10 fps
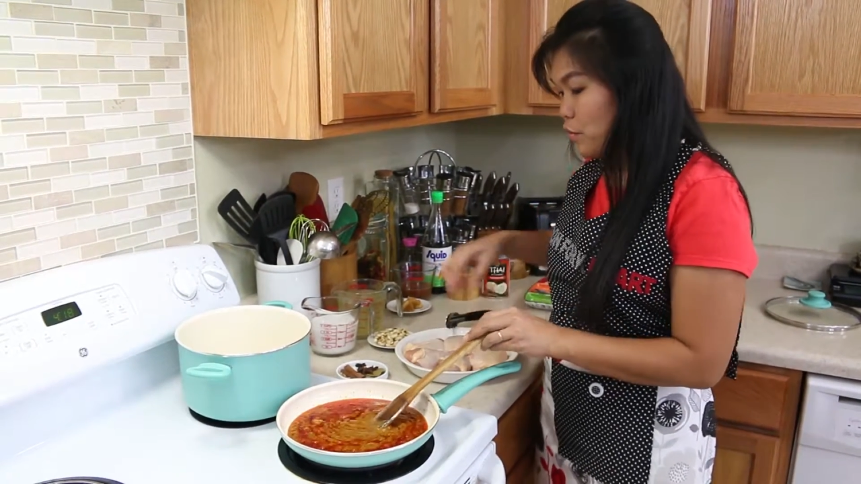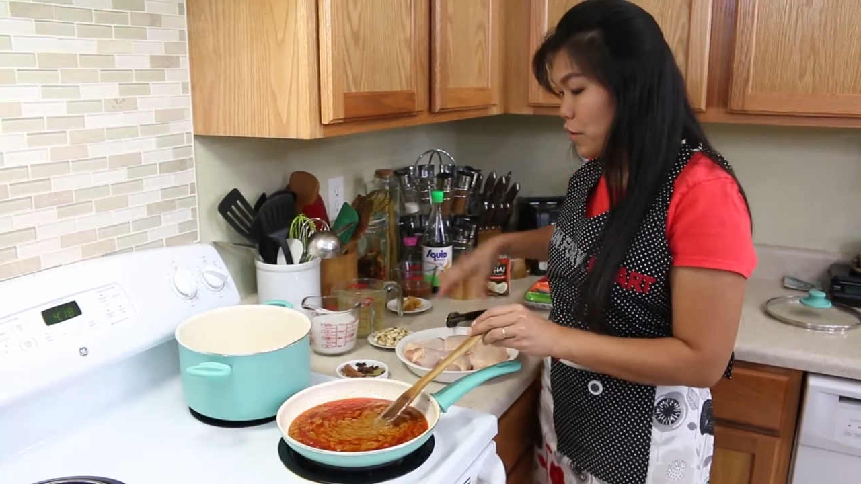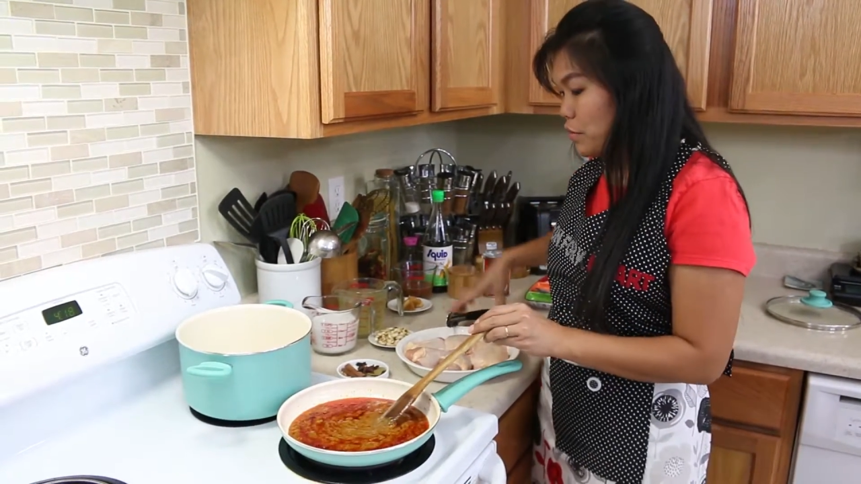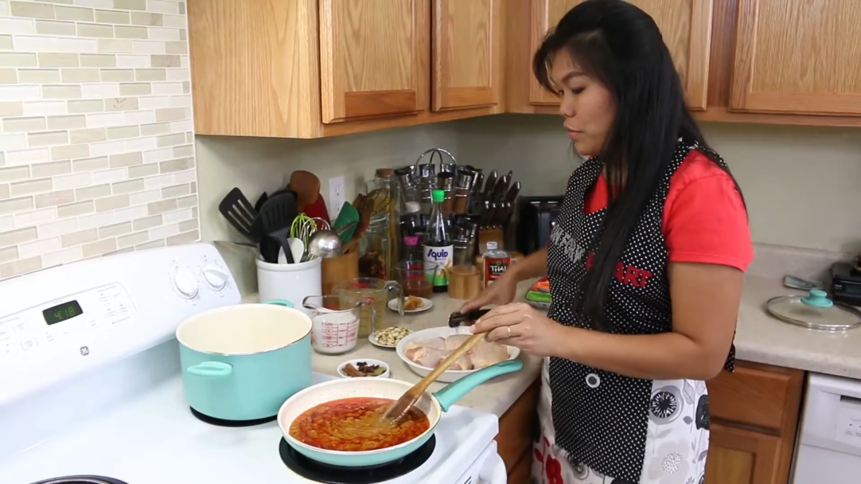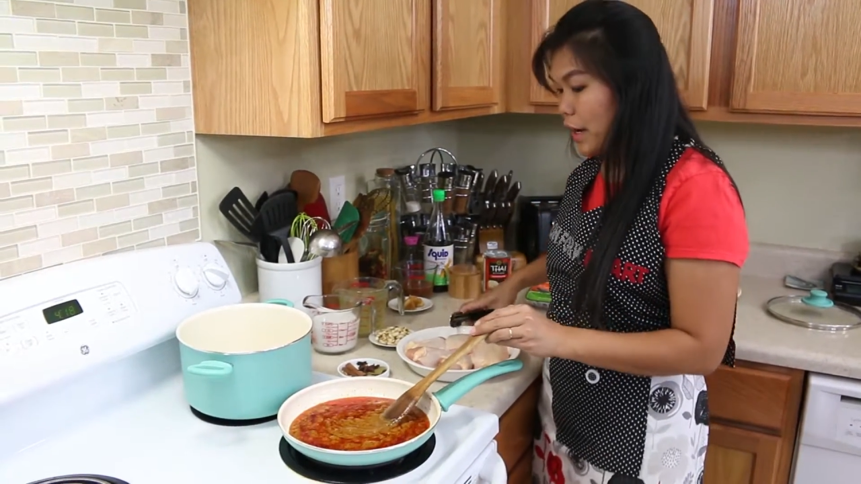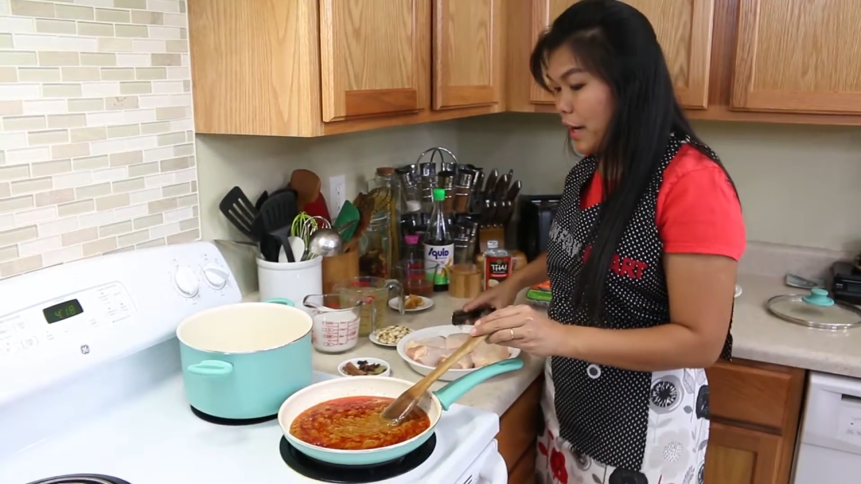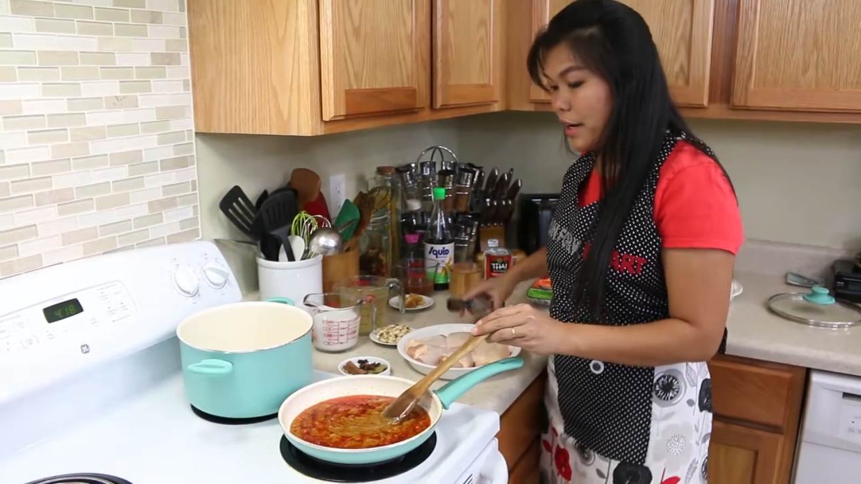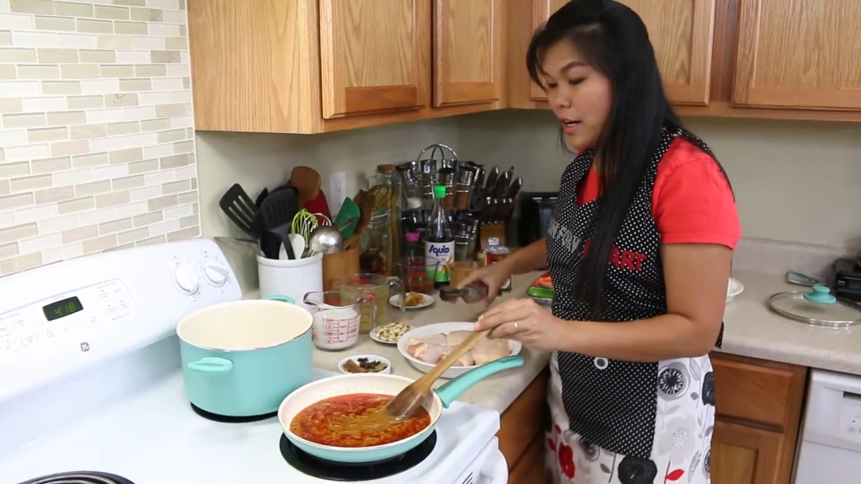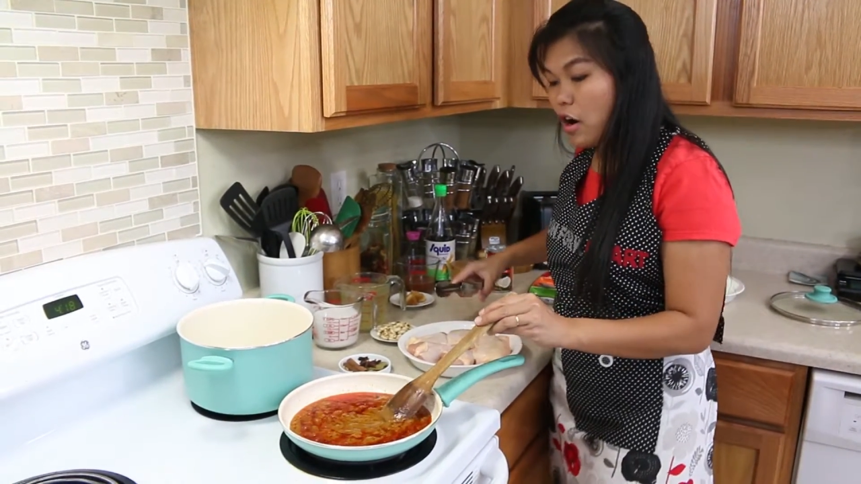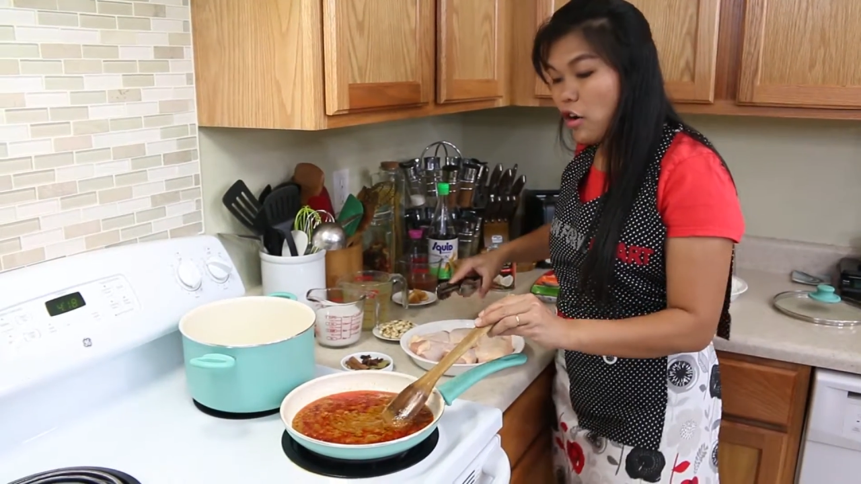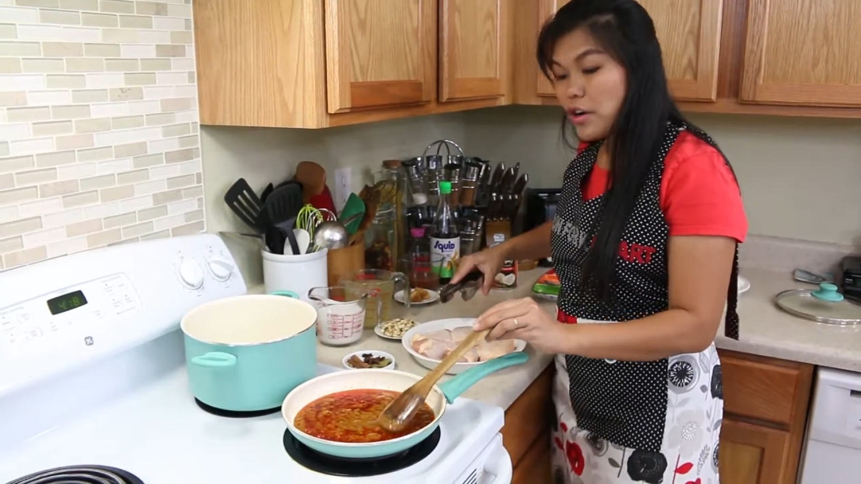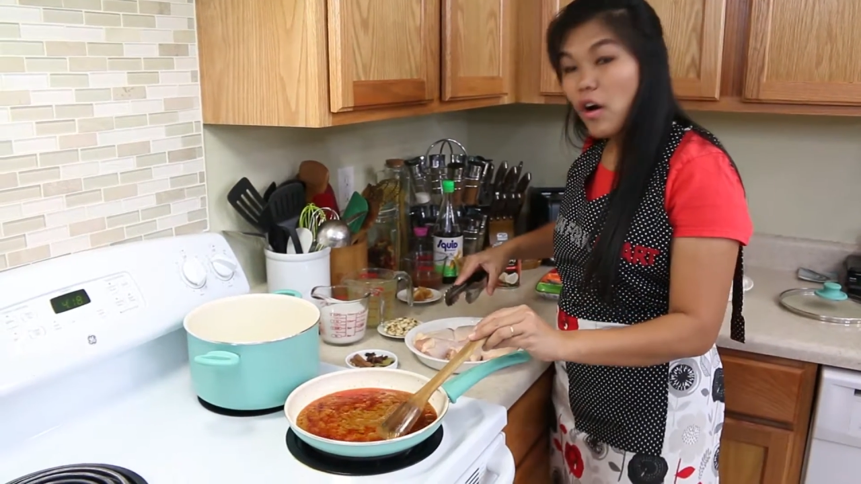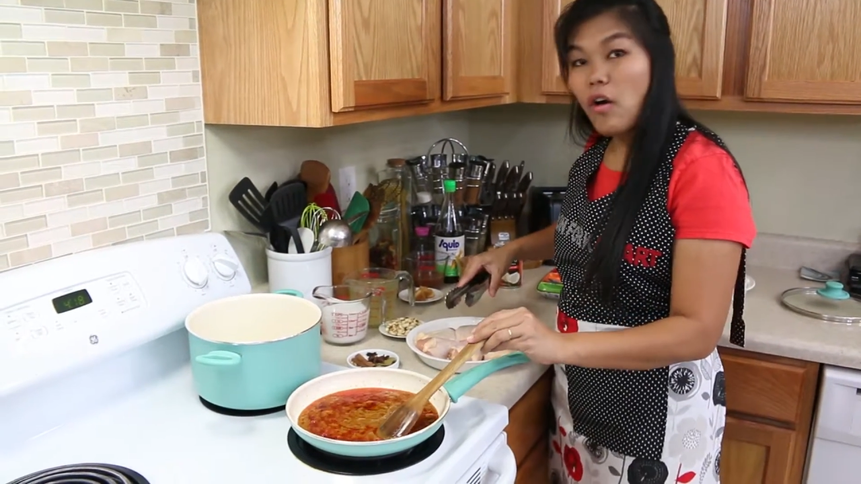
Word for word: well together all the